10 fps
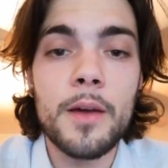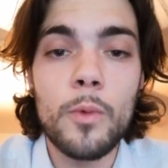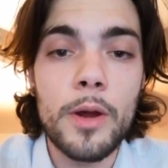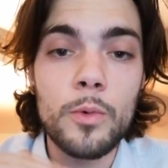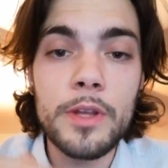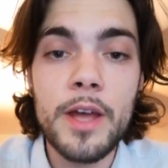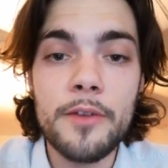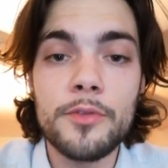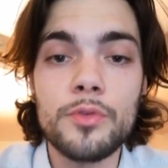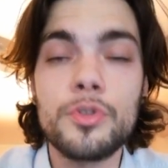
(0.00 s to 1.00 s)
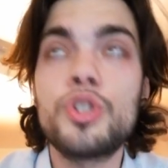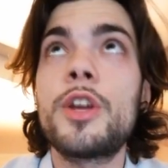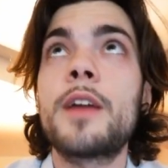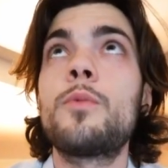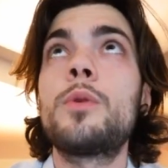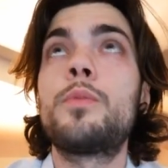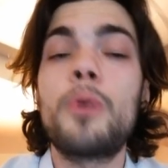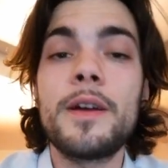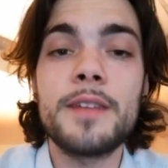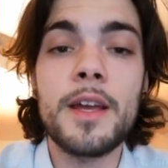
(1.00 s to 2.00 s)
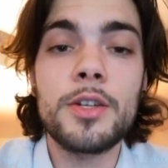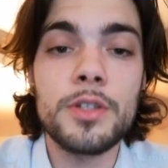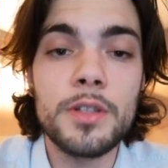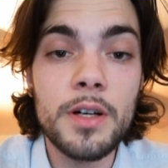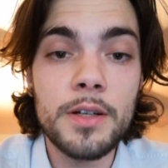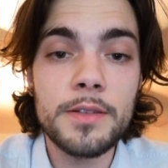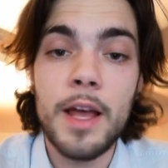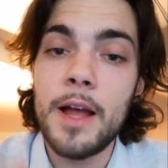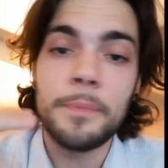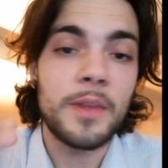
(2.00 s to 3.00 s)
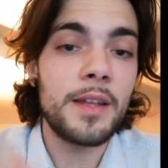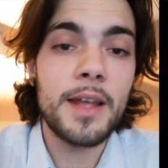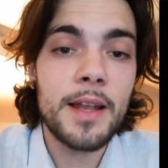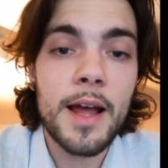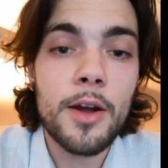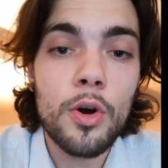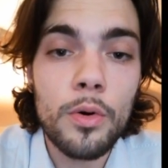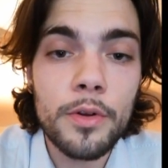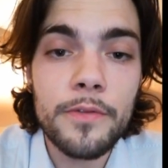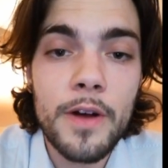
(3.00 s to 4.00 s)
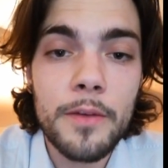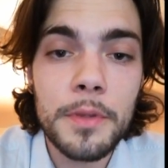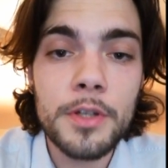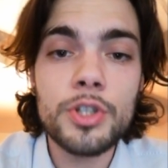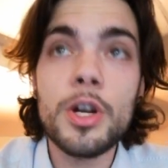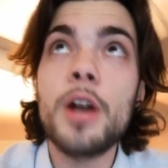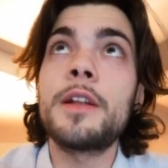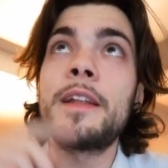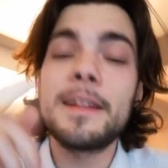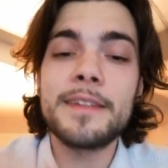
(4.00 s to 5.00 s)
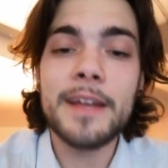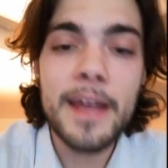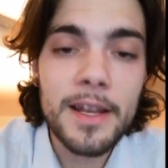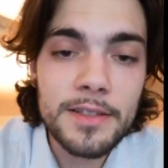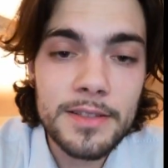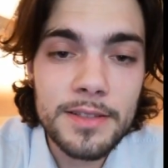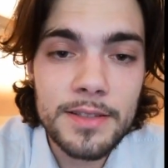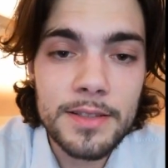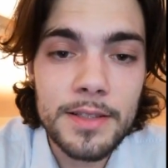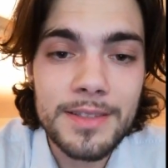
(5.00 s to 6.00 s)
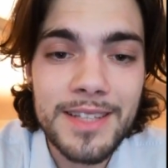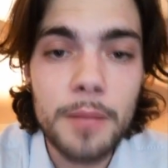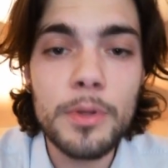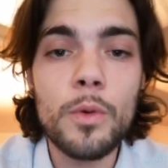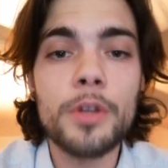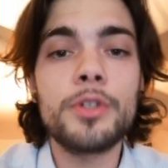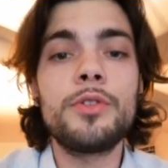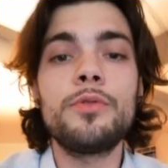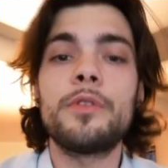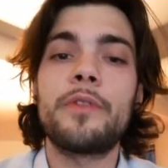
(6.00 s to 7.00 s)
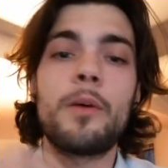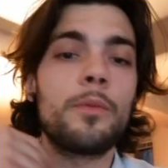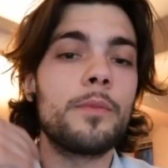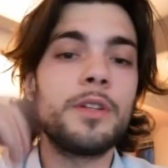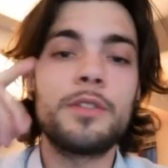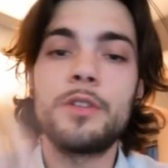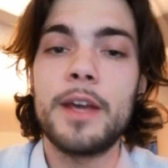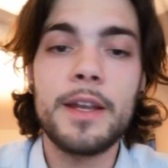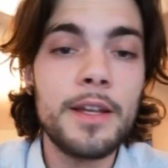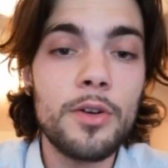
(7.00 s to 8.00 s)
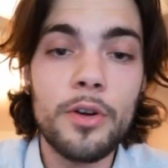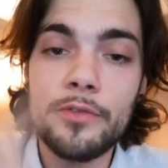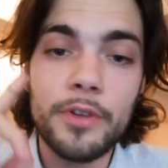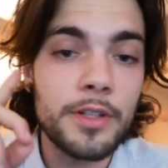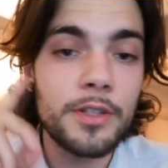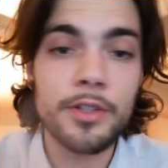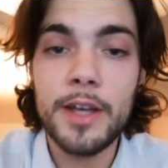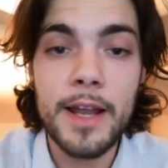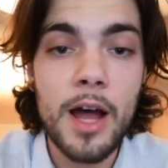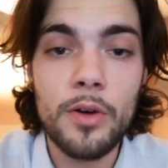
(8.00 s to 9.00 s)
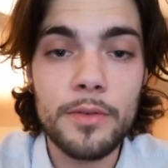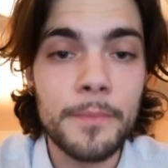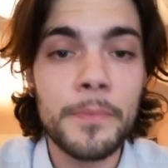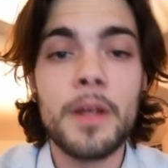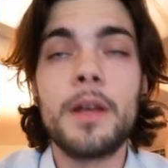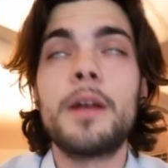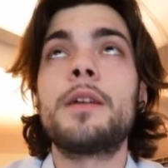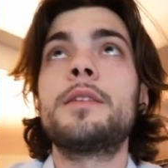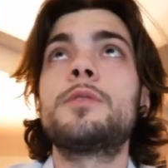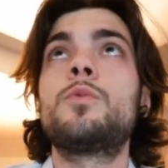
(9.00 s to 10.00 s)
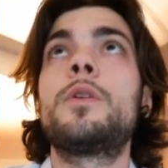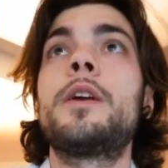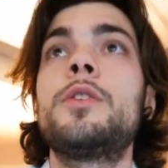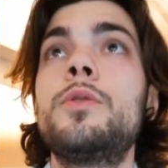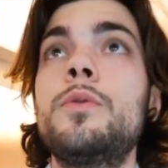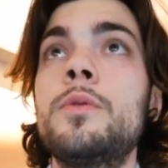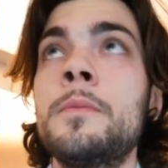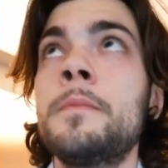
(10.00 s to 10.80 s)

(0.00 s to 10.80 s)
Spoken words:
where we have to check what price action does, and then I go on the 5-minute chart and let the candles tell me what to do, if I need to get in or if I need to get out. This is what I do.